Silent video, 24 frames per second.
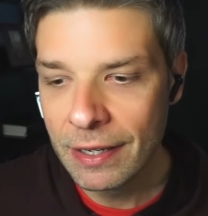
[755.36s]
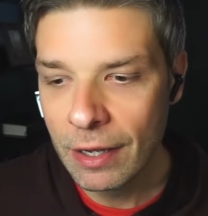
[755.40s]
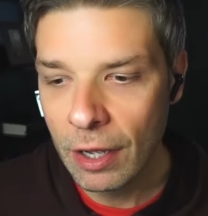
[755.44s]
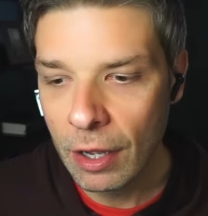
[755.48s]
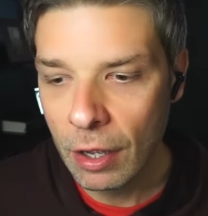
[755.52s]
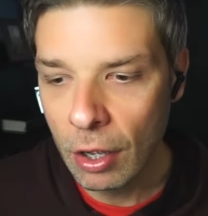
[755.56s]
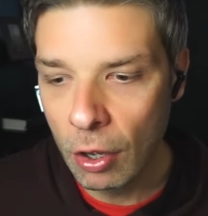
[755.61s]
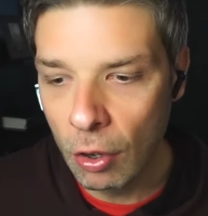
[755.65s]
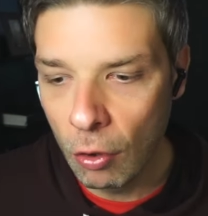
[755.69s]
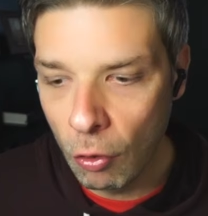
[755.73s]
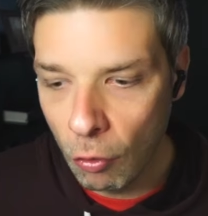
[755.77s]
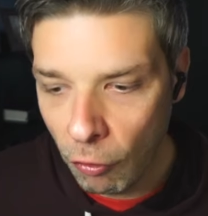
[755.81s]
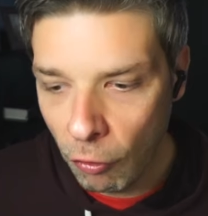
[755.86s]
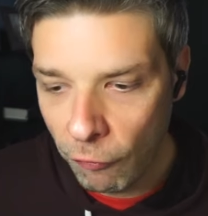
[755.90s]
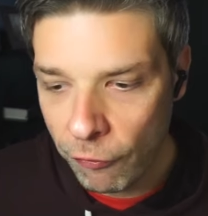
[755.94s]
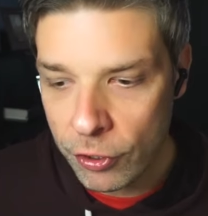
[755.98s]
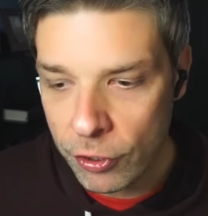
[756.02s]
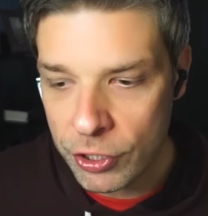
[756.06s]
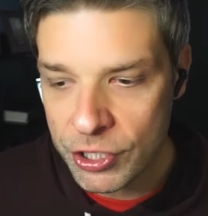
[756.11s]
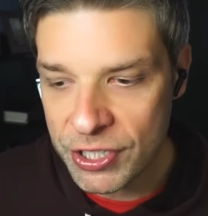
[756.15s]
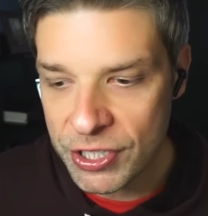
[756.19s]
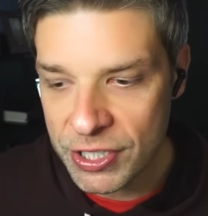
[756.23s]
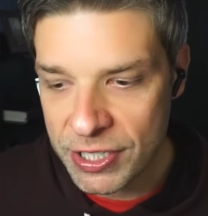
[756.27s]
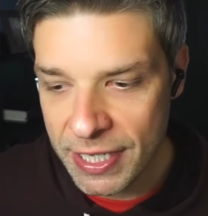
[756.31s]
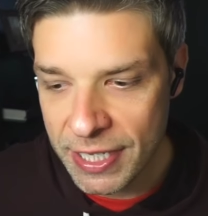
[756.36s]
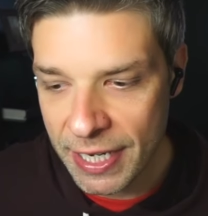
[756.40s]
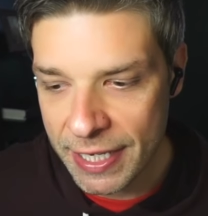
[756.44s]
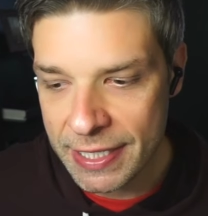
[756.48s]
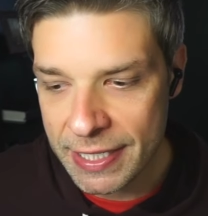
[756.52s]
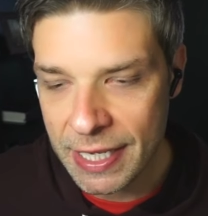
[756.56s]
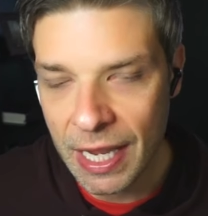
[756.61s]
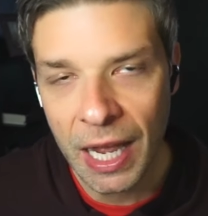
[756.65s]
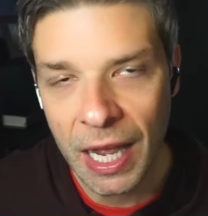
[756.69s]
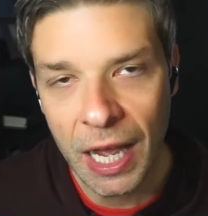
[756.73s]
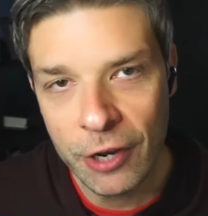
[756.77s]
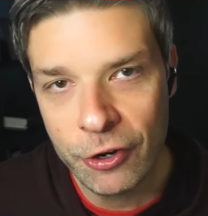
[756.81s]
over
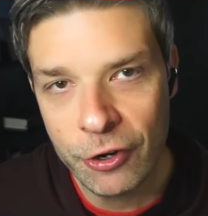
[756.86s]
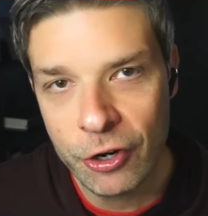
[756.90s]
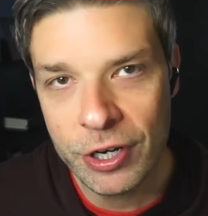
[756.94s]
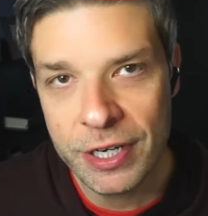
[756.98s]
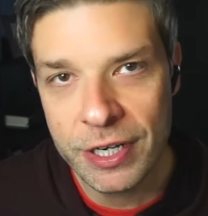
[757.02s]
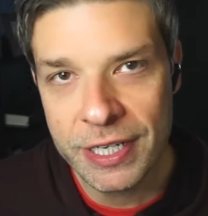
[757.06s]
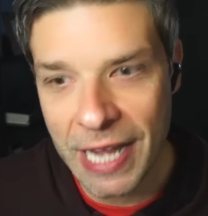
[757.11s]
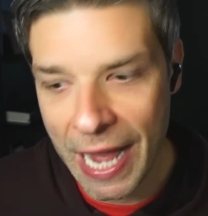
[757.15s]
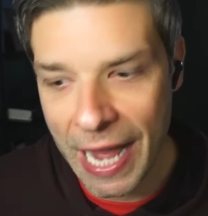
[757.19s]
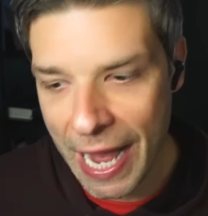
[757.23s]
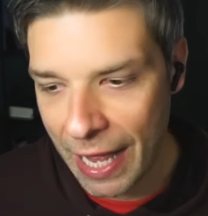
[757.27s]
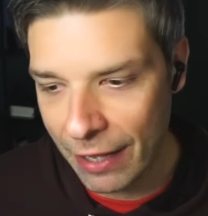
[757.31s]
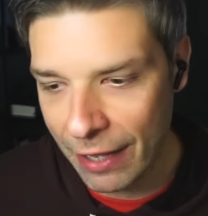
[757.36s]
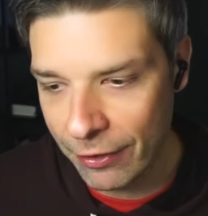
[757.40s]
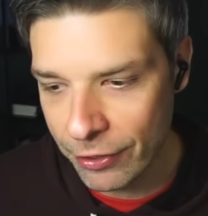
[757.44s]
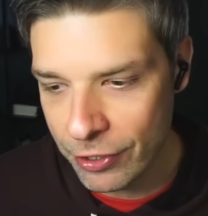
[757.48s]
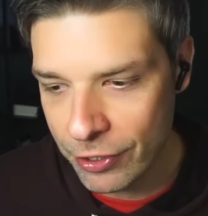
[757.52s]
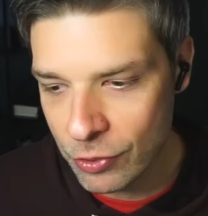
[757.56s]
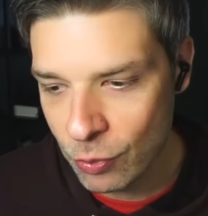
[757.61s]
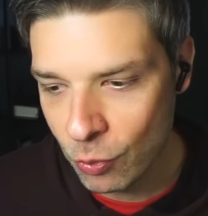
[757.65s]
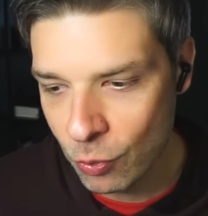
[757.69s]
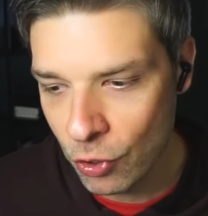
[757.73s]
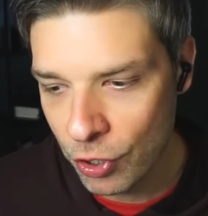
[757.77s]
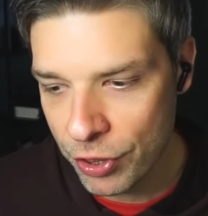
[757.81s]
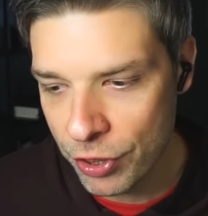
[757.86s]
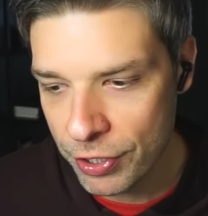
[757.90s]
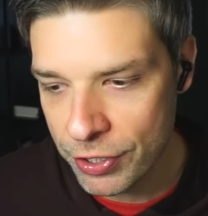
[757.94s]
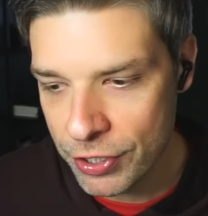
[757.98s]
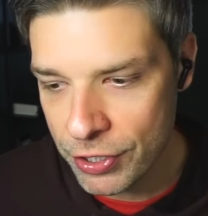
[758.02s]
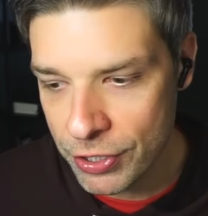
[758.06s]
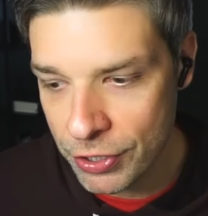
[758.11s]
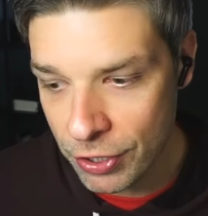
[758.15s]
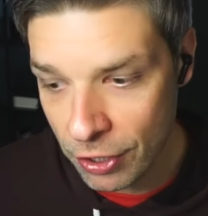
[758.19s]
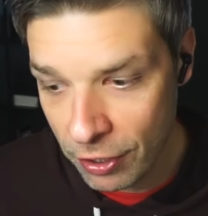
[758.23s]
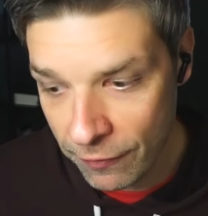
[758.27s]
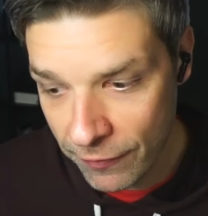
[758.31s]
$600 worth of
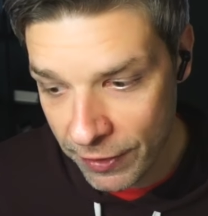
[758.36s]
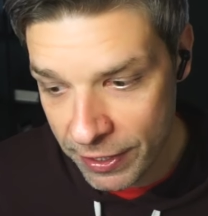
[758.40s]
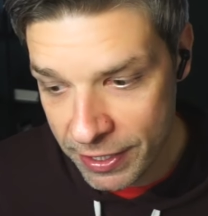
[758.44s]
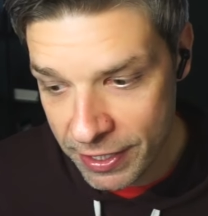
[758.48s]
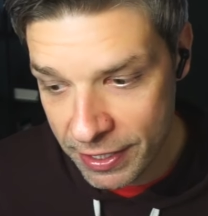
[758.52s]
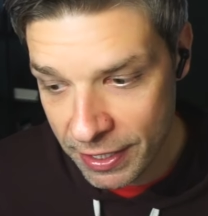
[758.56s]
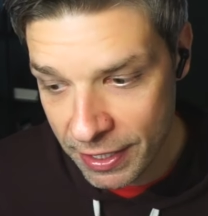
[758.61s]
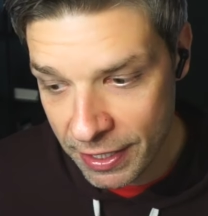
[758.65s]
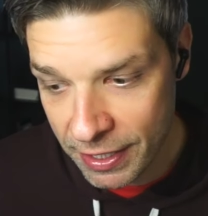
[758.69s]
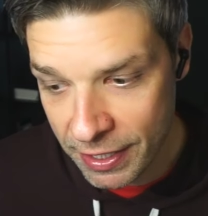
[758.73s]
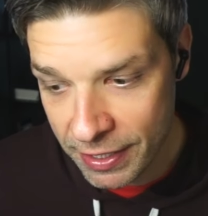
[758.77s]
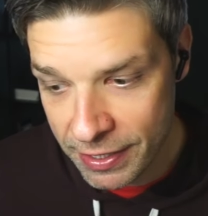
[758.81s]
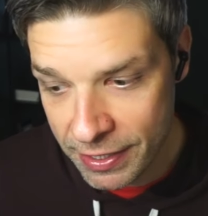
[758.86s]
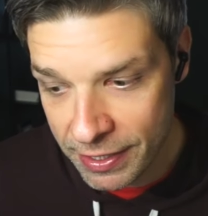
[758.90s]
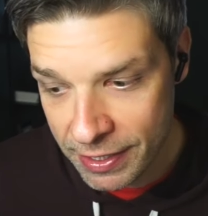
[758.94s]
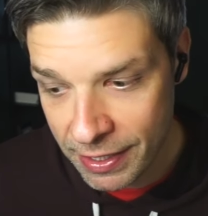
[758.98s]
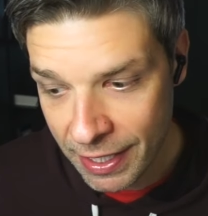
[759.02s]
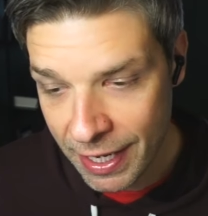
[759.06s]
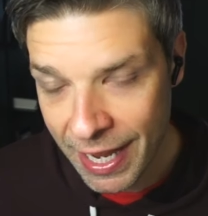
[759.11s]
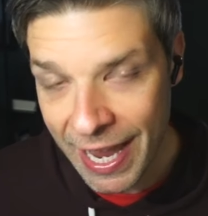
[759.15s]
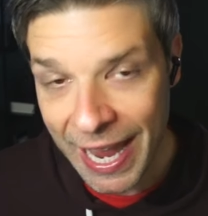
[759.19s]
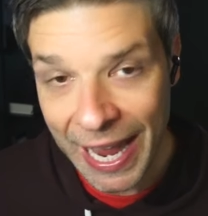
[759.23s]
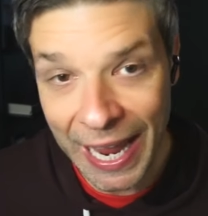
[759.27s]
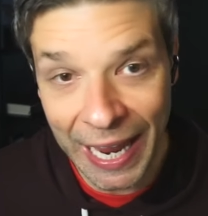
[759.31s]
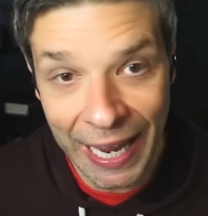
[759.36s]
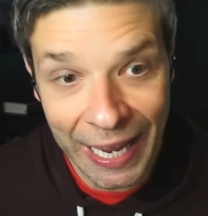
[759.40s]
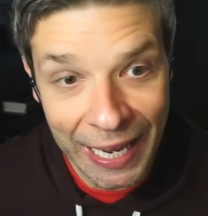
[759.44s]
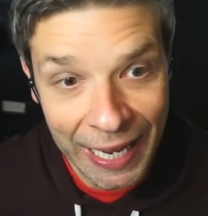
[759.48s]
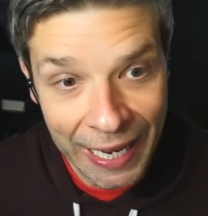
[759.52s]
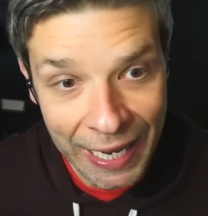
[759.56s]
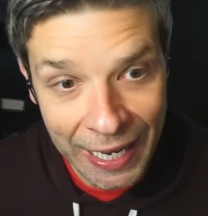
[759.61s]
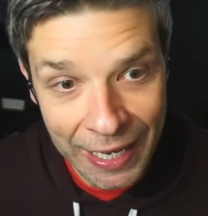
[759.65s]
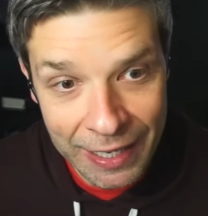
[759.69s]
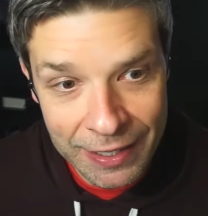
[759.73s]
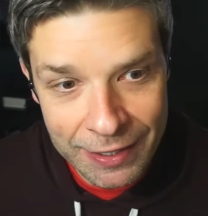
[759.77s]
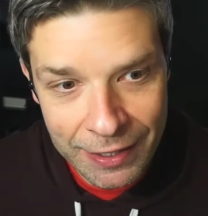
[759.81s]
services
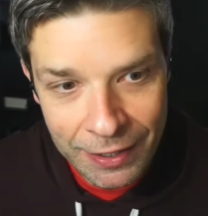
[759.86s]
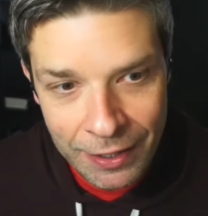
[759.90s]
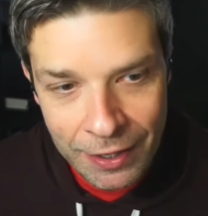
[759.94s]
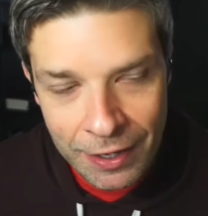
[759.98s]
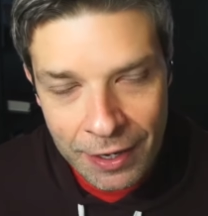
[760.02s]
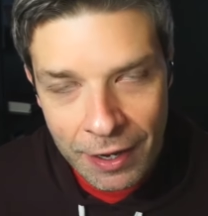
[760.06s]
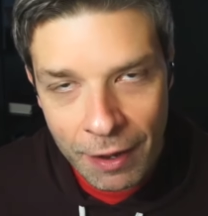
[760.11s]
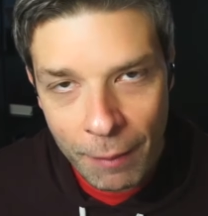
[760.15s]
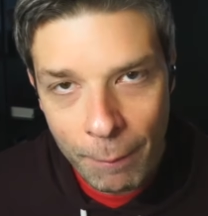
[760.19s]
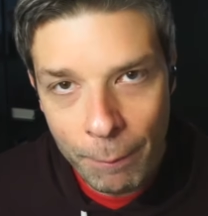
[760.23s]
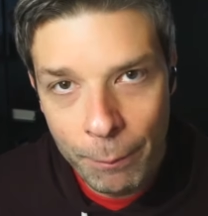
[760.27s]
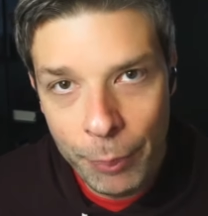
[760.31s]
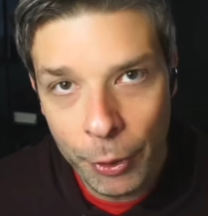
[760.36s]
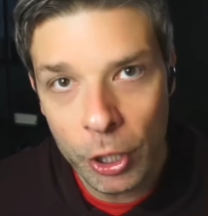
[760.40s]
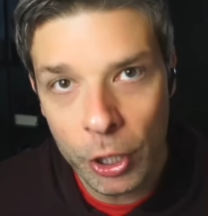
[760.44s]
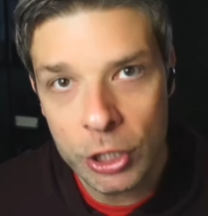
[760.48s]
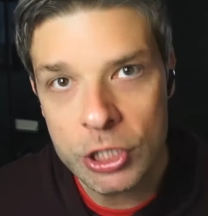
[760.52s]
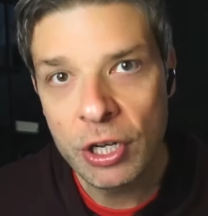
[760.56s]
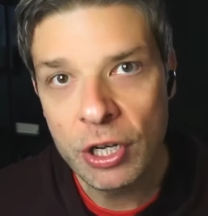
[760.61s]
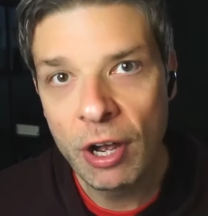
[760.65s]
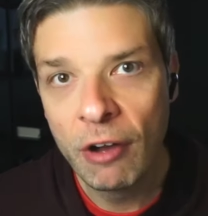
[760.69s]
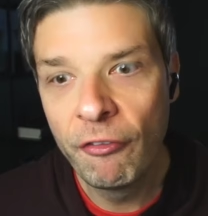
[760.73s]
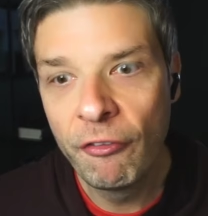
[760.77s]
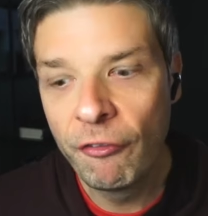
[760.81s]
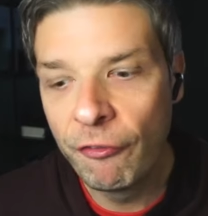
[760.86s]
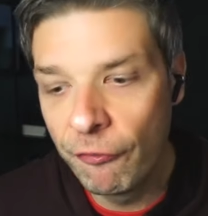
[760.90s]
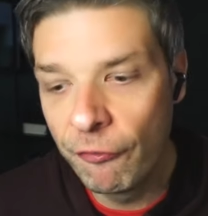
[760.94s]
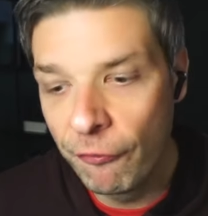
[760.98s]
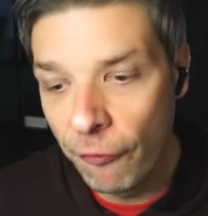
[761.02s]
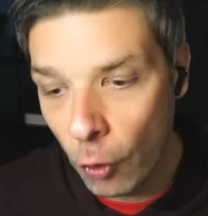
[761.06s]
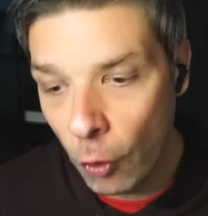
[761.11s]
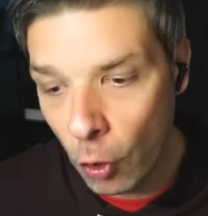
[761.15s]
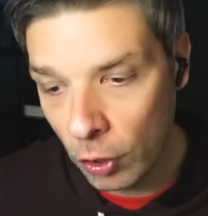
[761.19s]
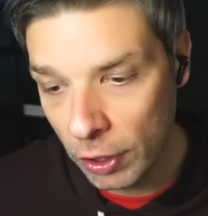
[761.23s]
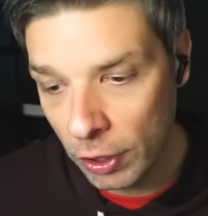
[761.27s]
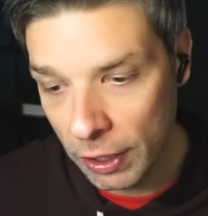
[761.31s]
and booked
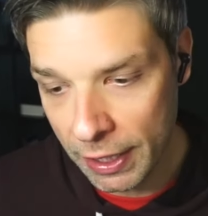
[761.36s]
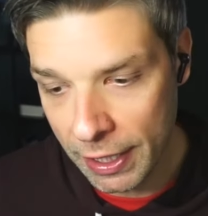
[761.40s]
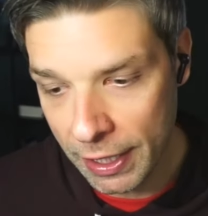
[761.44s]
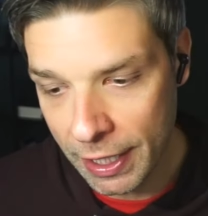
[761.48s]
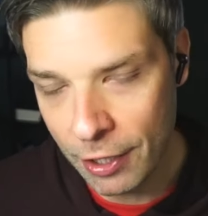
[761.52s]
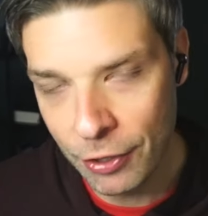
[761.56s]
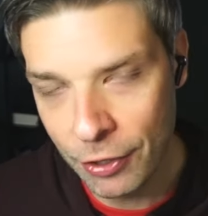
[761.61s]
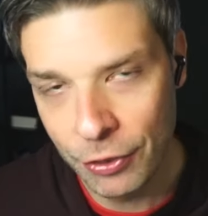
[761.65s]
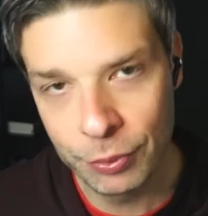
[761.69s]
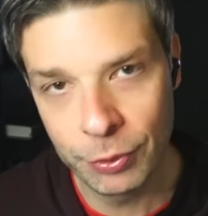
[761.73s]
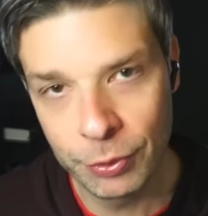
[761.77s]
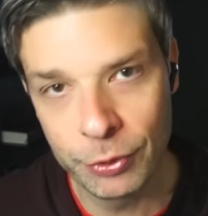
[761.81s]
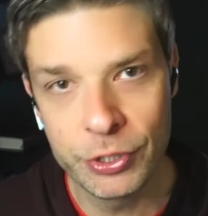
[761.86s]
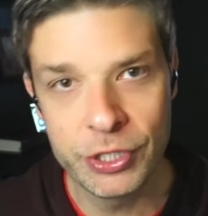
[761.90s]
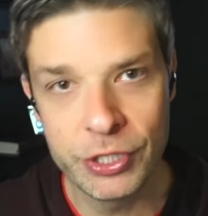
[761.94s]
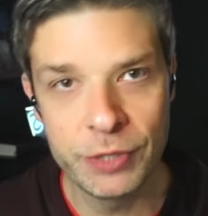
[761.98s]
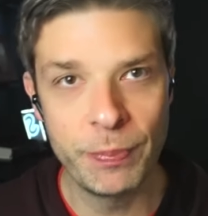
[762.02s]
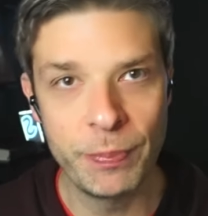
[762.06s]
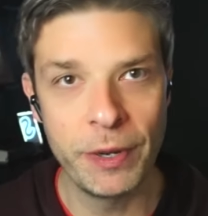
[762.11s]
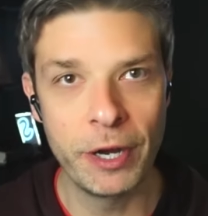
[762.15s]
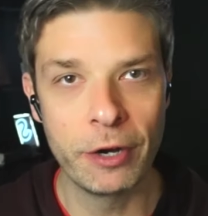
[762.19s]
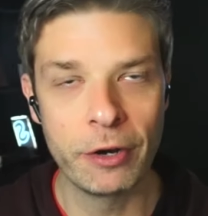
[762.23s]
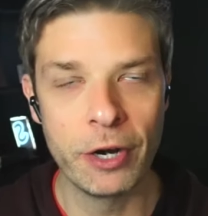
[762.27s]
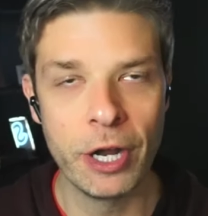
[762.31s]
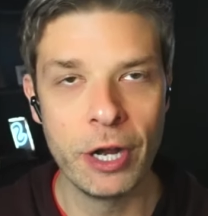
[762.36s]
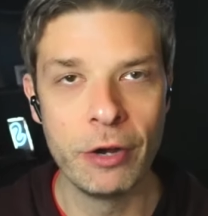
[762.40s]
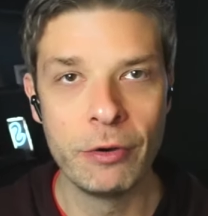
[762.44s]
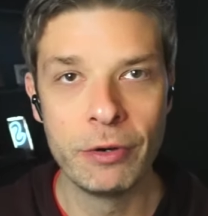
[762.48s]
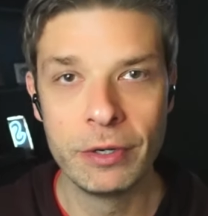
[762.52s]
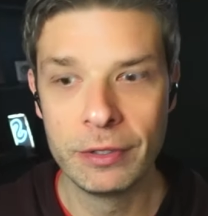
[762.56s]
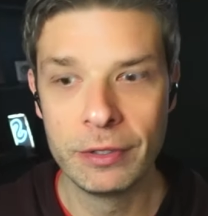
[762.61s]
fully through Spiro.